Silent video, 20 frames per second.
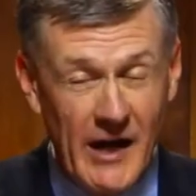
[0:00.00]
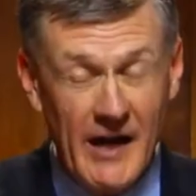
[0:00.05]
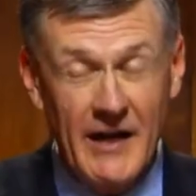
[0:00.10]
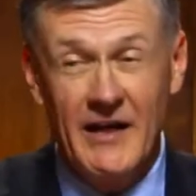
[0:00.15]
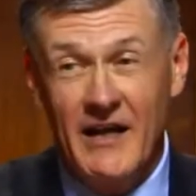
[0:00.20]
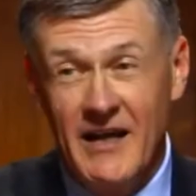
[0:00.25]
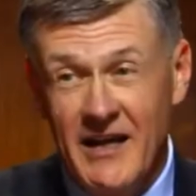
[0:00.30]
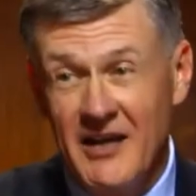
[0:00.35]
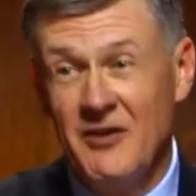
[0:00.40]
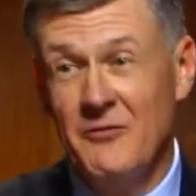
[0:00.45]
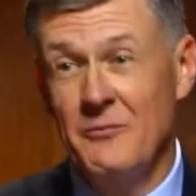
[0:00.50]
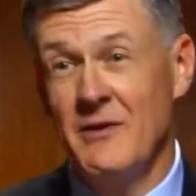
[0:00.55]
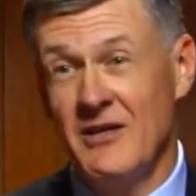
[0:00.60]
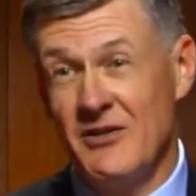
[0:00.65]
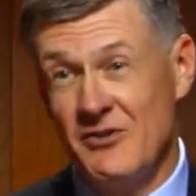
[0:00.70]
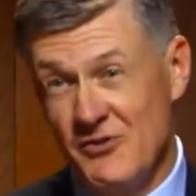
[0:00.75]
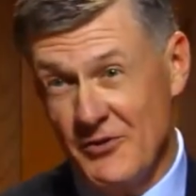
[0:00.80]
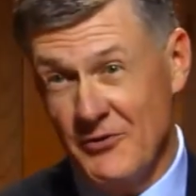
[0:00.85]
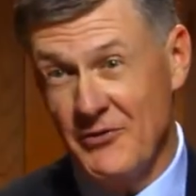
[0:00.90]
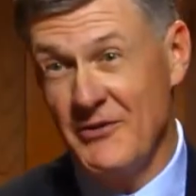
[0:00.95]
out ahead of me
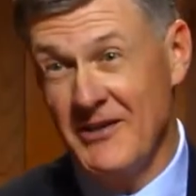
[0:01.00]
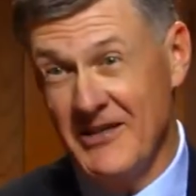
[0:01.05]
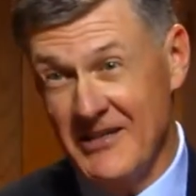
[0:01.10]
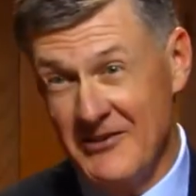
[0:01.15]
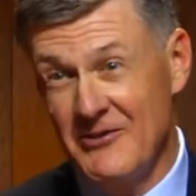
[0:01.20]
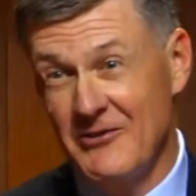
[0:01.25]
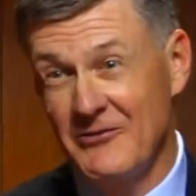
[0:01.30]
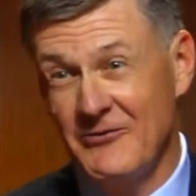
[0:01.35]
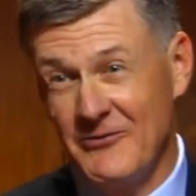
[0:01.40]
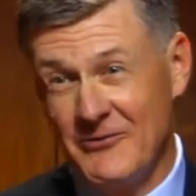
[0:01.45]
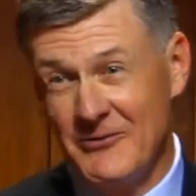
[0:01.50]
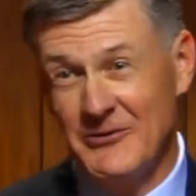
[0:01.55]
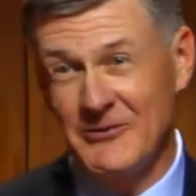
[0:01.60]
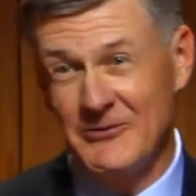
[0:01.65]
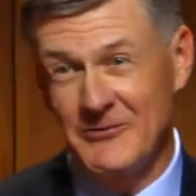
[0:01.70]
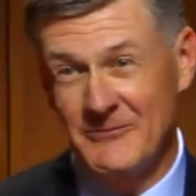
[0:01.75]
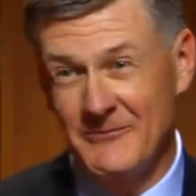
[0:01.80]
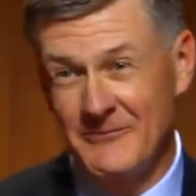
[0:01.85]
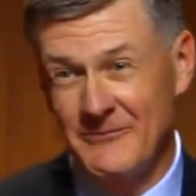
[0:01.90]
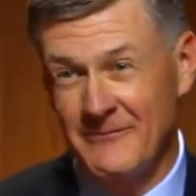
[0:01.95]
as you're thinking this
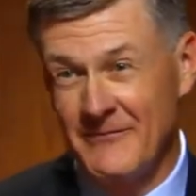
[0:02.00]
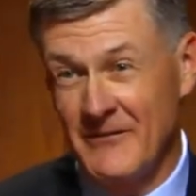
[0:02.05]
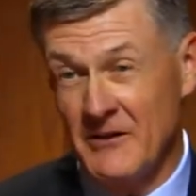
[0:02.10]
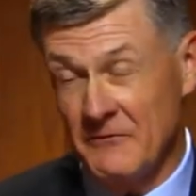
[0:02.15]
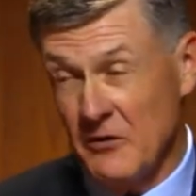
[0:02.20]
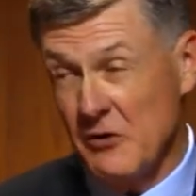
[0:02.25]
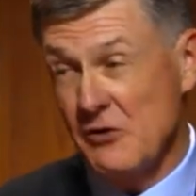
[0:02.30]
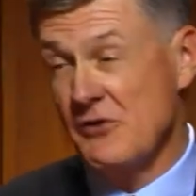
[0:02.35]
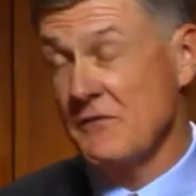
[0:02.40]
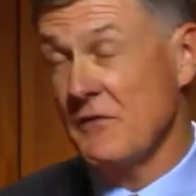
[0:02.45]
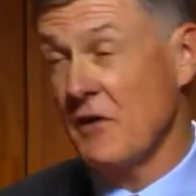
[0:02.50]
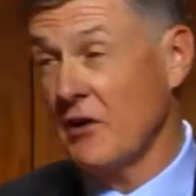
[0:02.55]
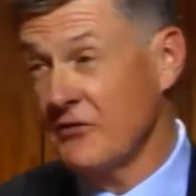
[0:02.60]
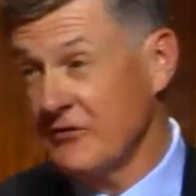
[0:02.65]
through. First of all,